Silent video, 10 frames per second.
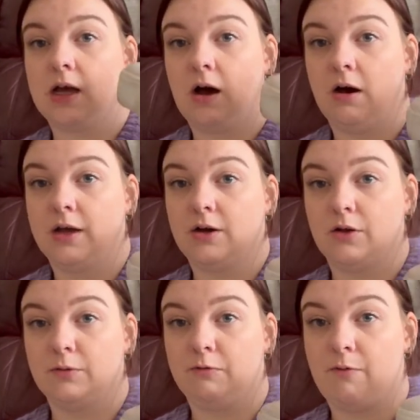I
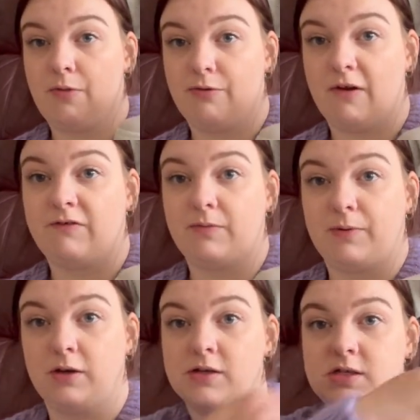got them from Thrift
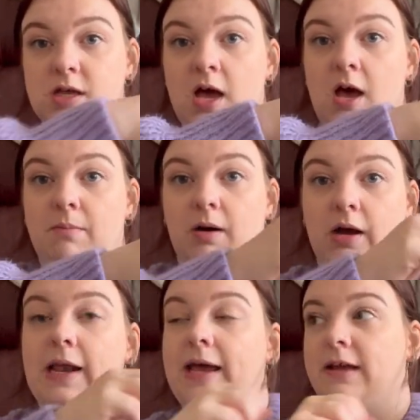Plus.
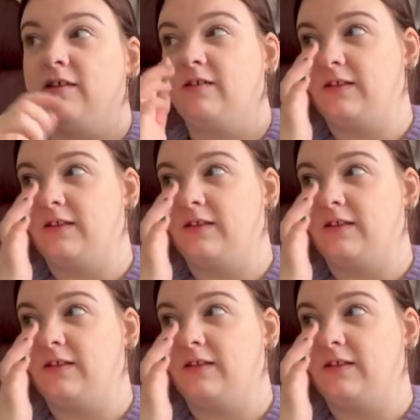My latest,